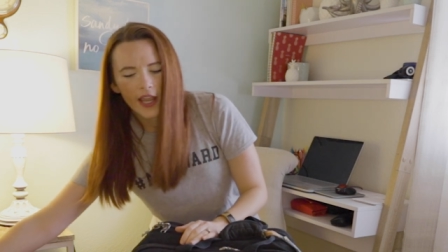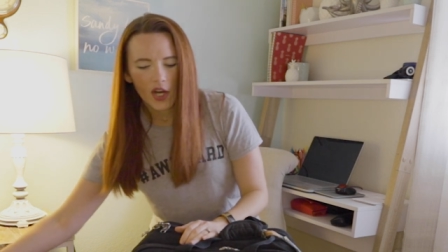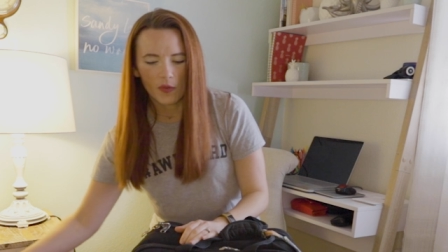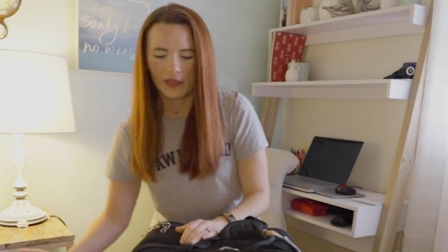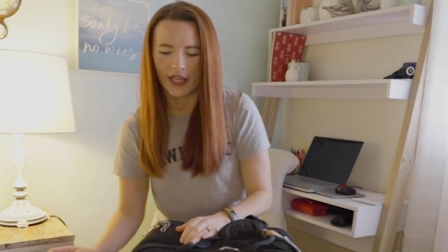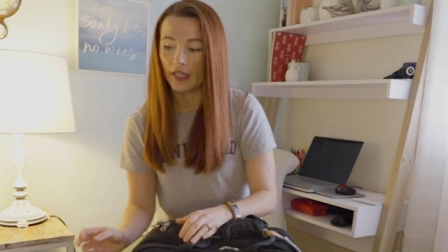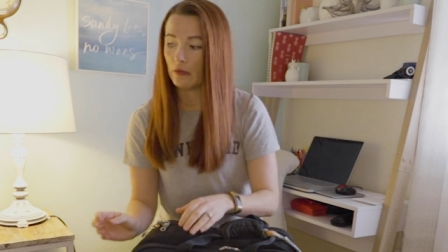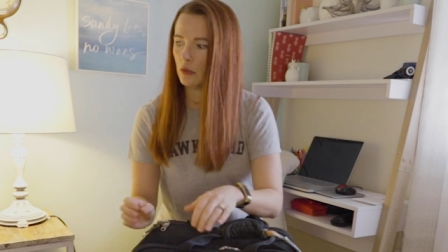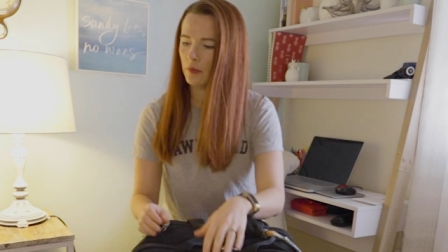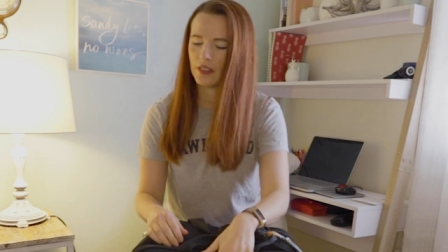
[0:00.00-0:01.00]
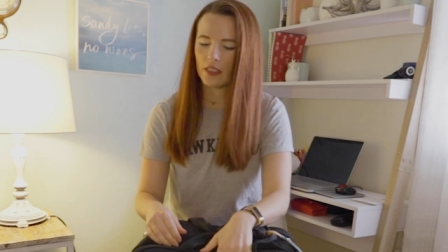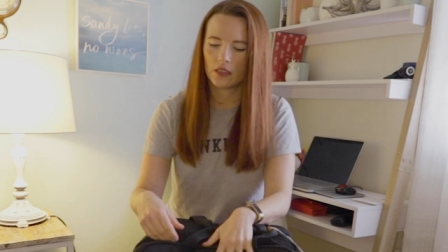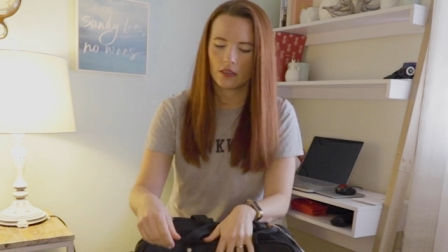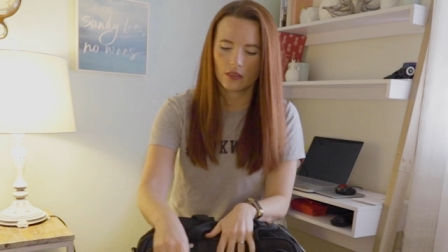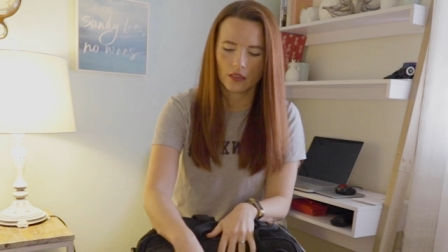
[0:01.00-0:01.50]
airplane. Oops.
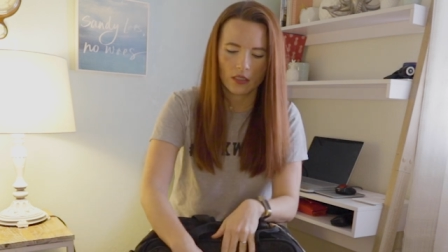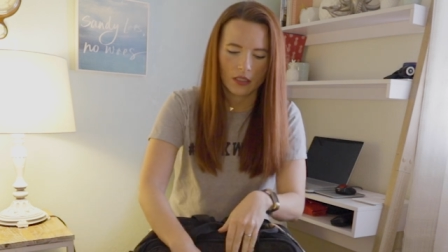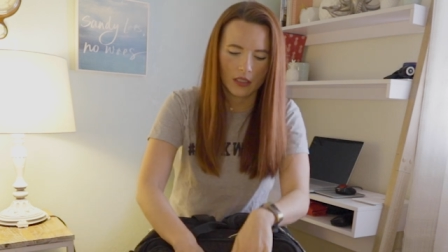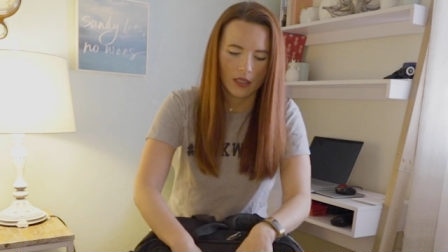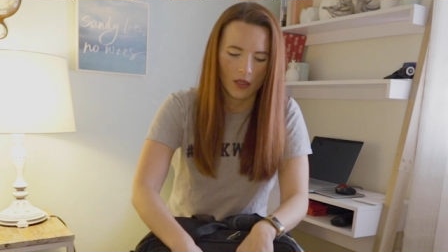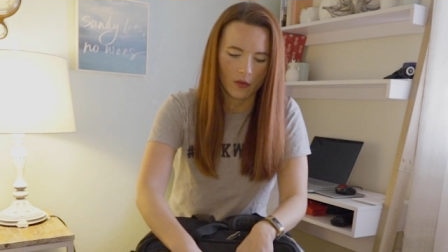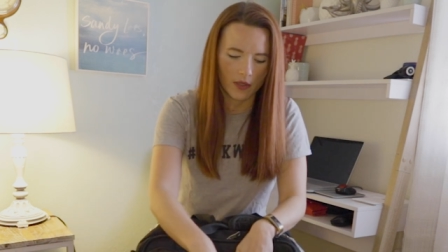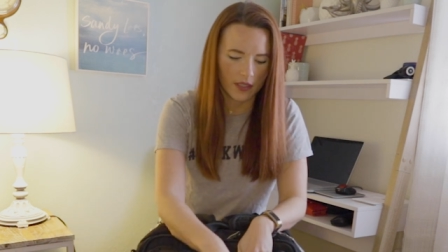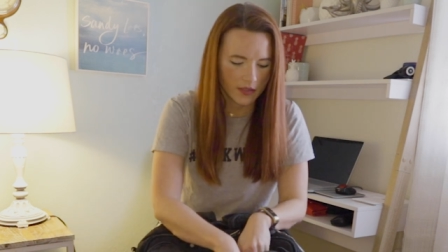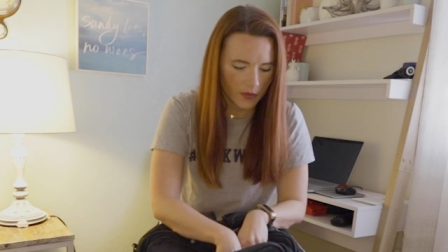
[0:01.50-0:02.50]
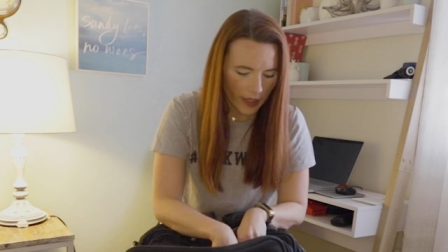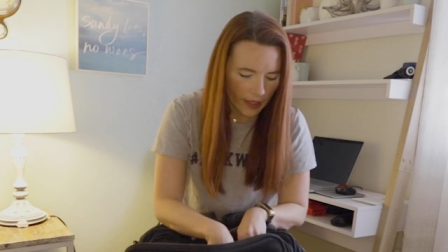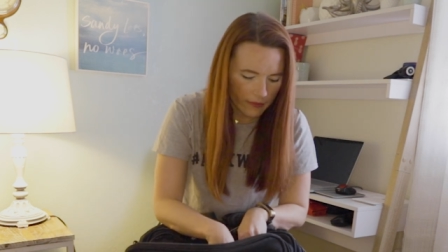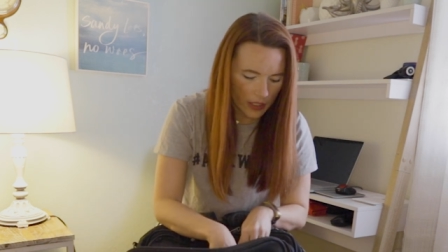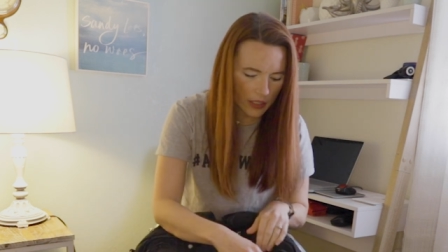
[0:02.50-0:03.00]
What else do I have in